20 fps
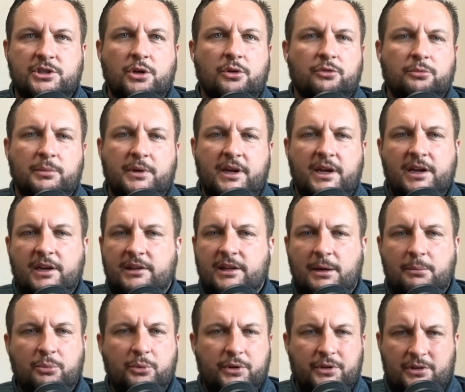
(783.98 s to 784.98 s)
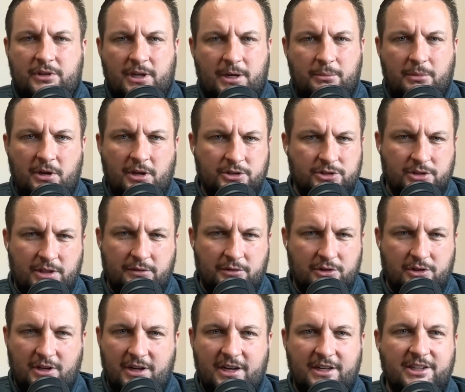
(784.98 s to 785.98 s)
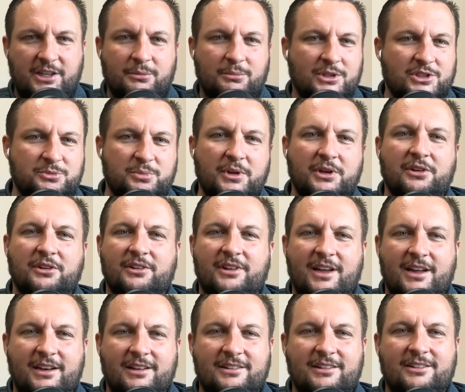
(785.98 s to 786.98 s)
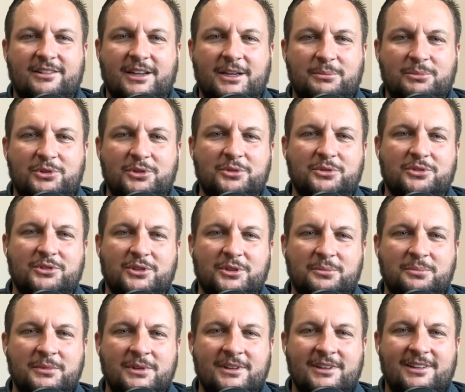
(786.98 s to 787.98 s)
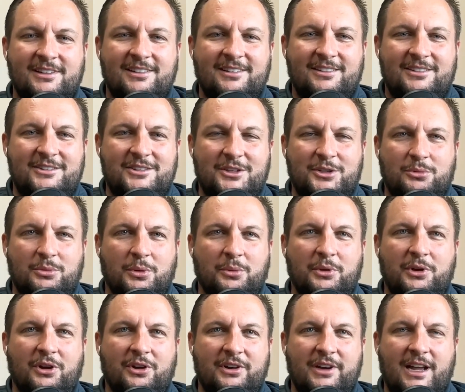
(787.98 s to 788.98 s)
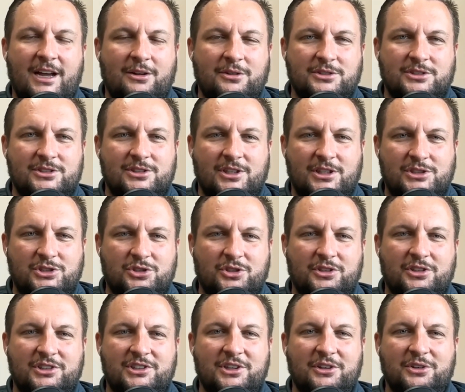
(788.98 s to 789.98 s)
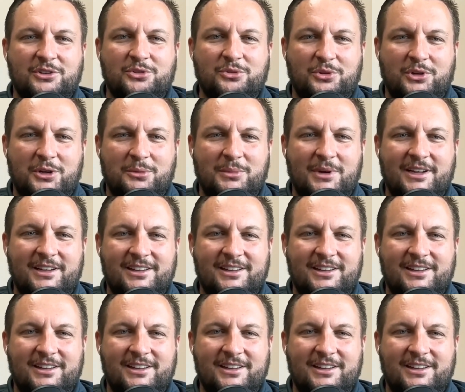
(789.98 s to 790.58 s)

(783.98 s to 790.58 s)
over my head at that point in time. I also never thought I'd get much bigger than that at the time too. So, where we are now is uncharted territory on my